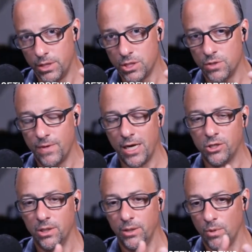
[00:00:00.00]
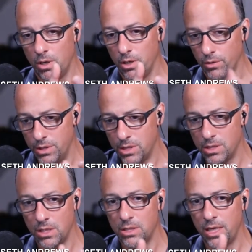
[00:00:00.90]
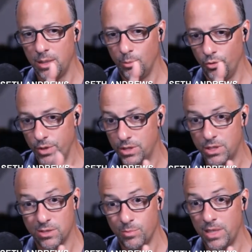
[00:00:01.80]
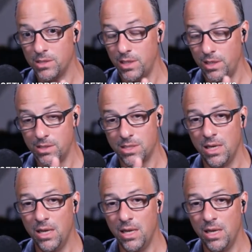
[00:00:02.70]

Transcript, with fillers: This is factually wrong. This is untenable. This doesn't make sense.